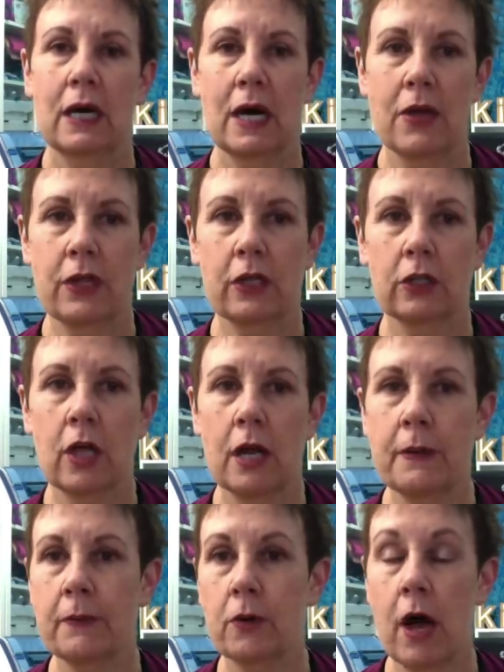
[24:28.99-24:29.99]
I think a lot
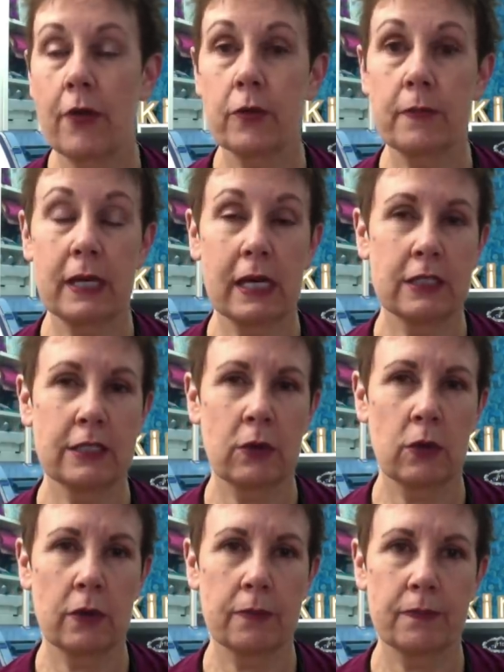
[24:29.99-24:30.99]
of people got them because
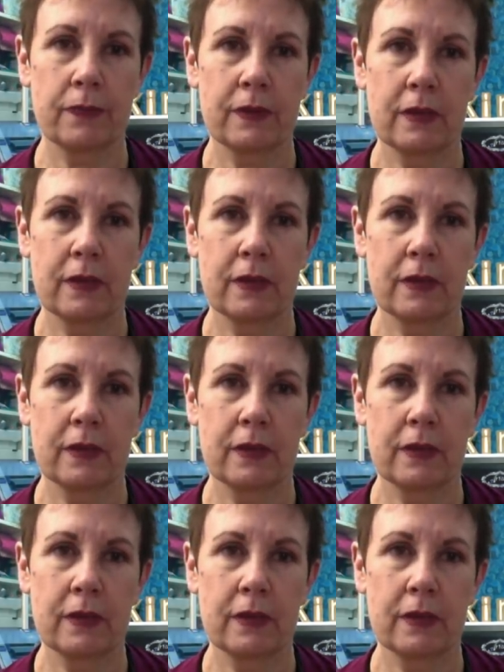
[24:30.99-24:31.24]
they were,